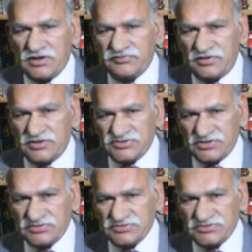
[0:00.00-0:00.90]

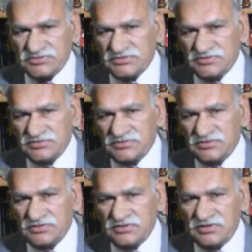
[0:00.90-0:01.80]
definitions
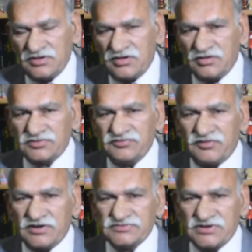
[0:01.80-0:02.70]
of the
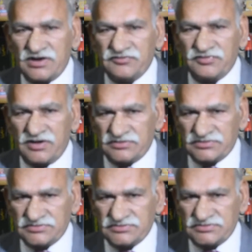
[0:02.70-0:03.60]
words and
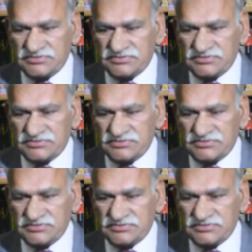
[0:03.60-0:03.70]
phrases.